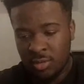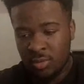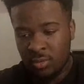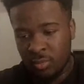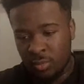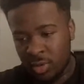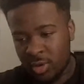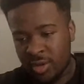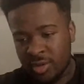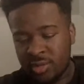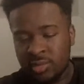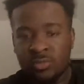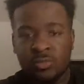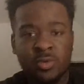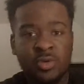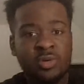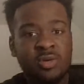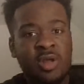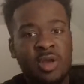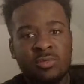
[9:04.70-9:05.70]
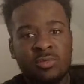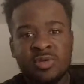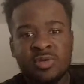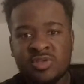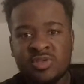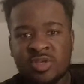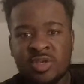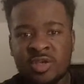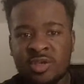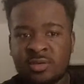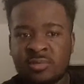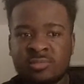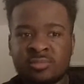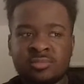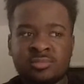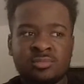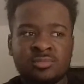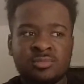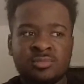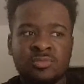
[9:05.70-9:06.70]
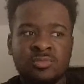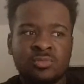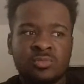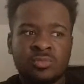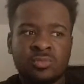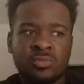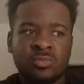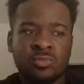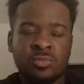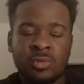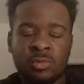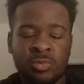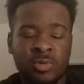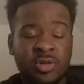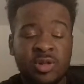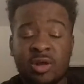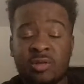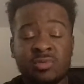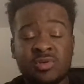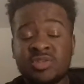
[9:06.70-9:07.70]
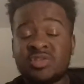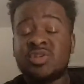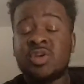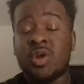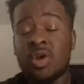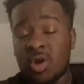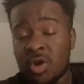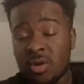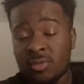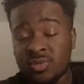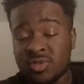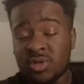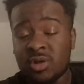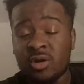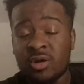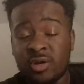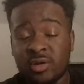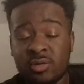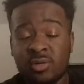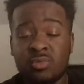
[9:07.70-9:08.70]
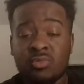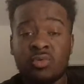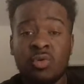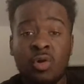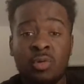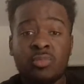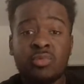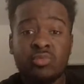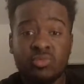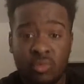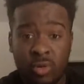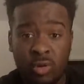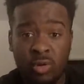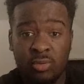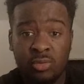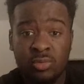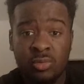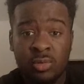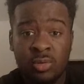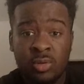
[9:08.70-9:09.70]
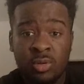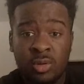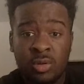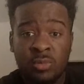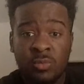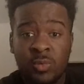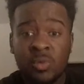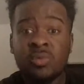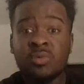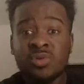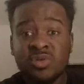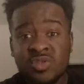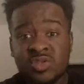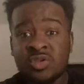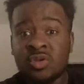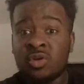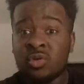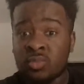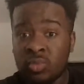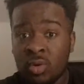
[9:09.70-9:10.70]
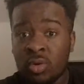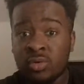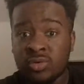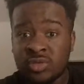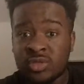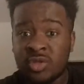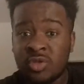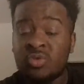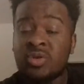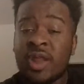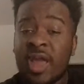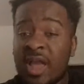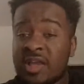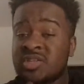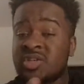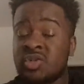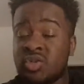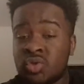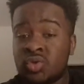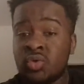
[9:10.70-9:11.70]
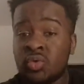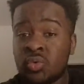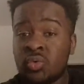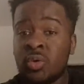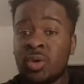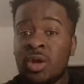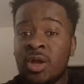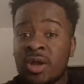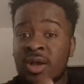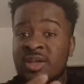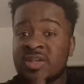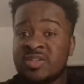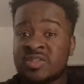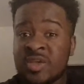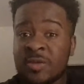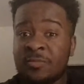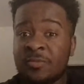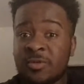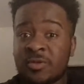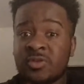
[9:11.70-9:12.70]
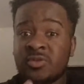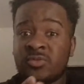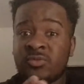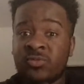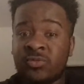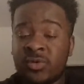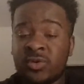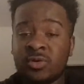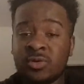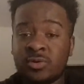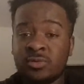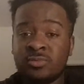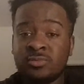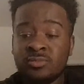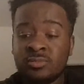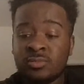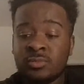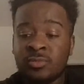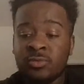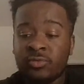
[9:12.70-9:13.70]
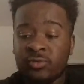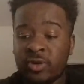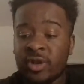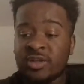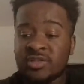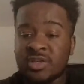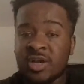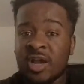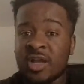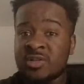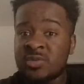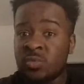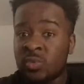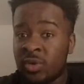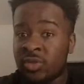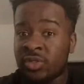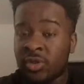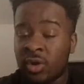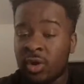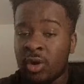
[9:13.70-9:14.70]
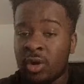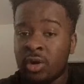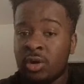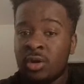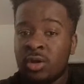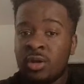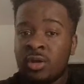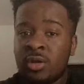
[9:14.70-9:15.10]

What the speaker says: One, we do not want to see him... we do not want to see her, Aurora Monroe. We want to see her royalty. You can actually do a separate film franchise with her.